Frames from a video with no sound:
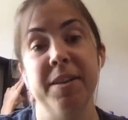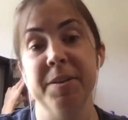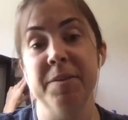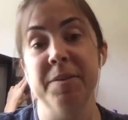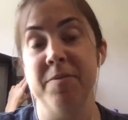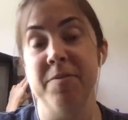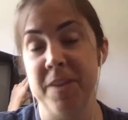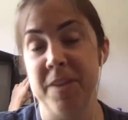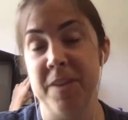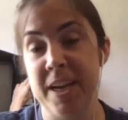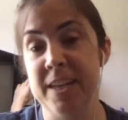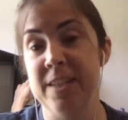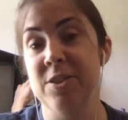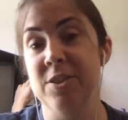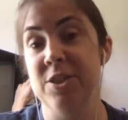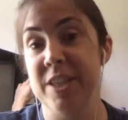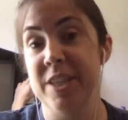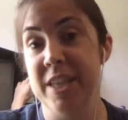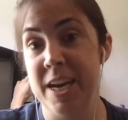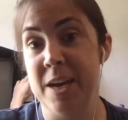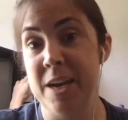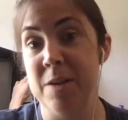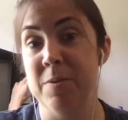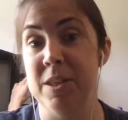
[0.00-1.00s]
their friends,
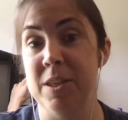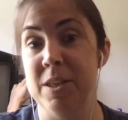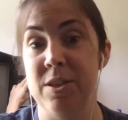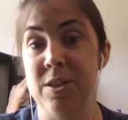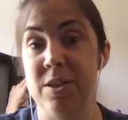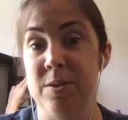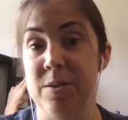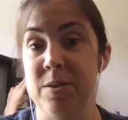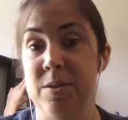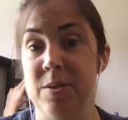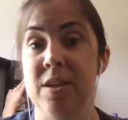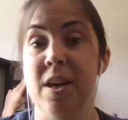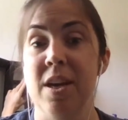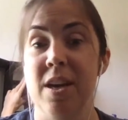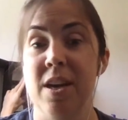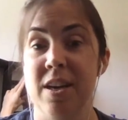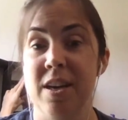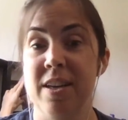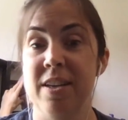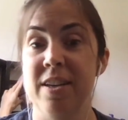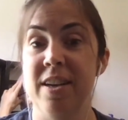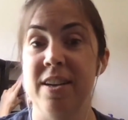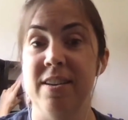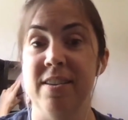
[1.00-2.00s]
yeah, which is
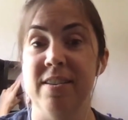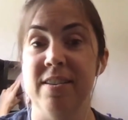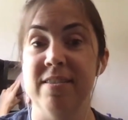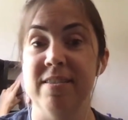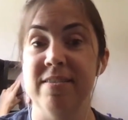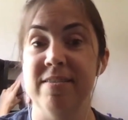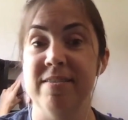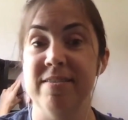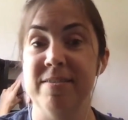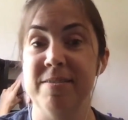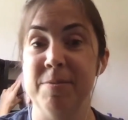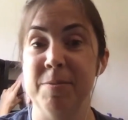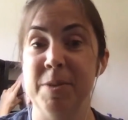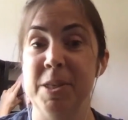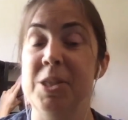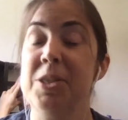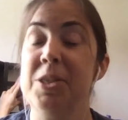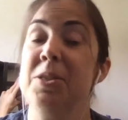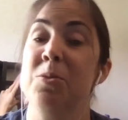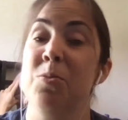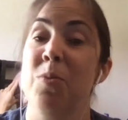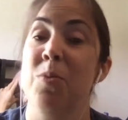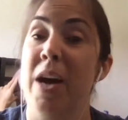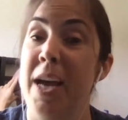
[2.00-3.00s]

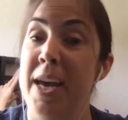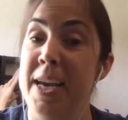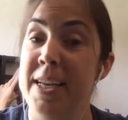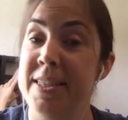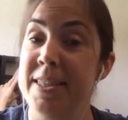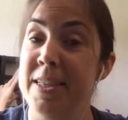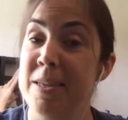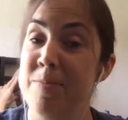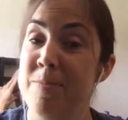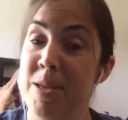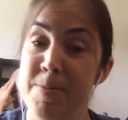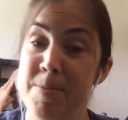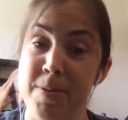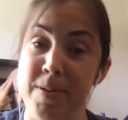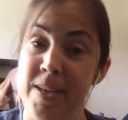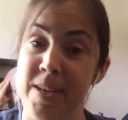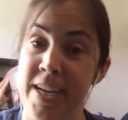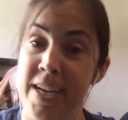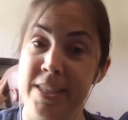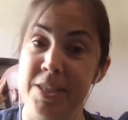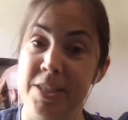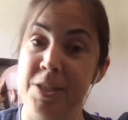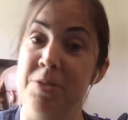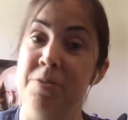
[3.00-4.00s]
why I tell people
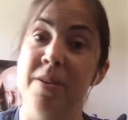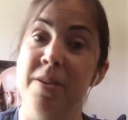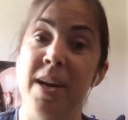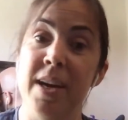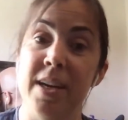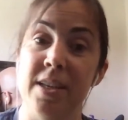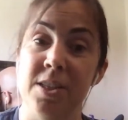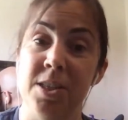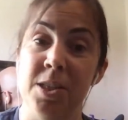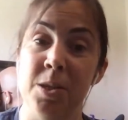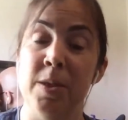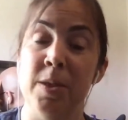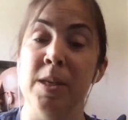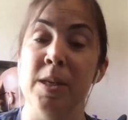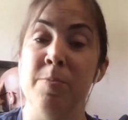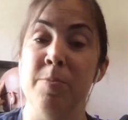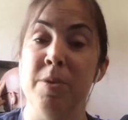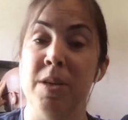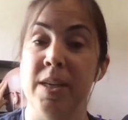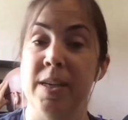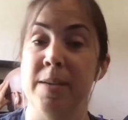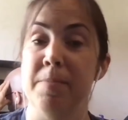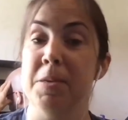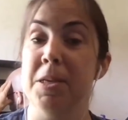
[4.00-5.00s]
not to rush. You want to
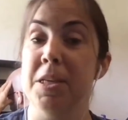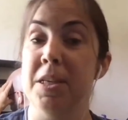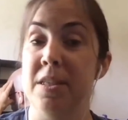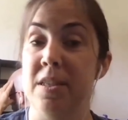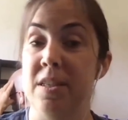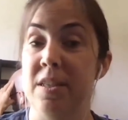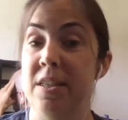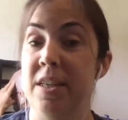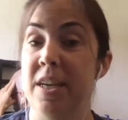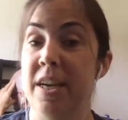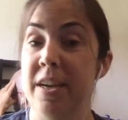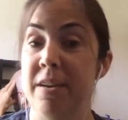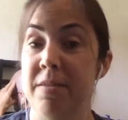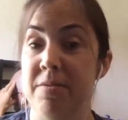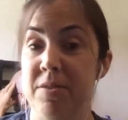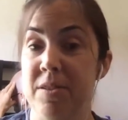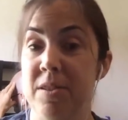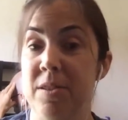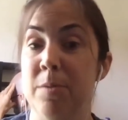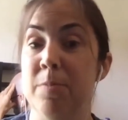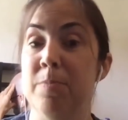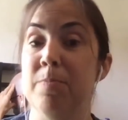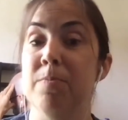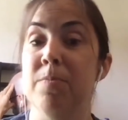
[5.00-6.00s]
put out good stuff
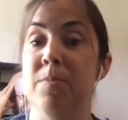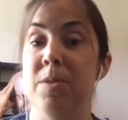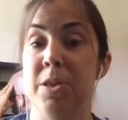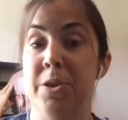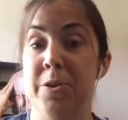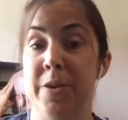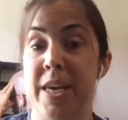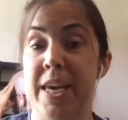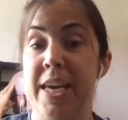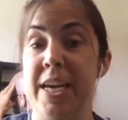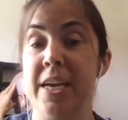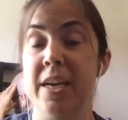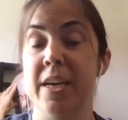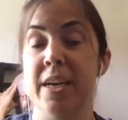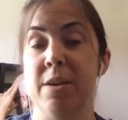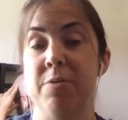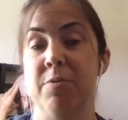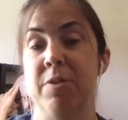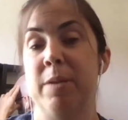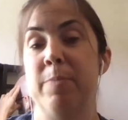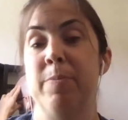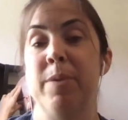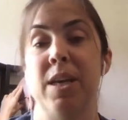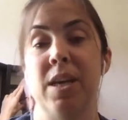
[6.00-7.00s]
so you can get
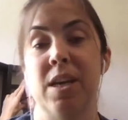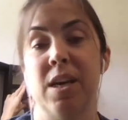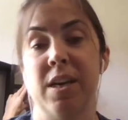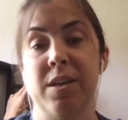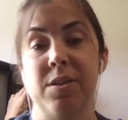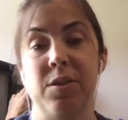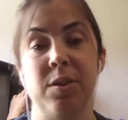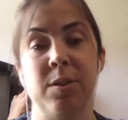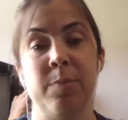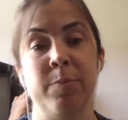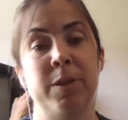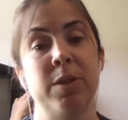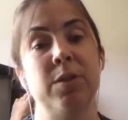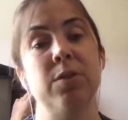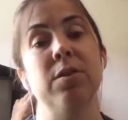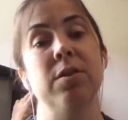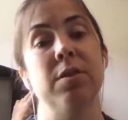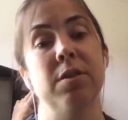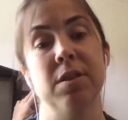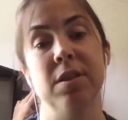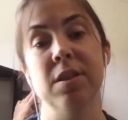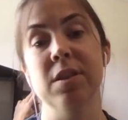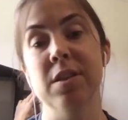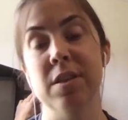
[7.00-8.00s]
repeat
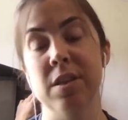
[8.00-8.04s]
customers.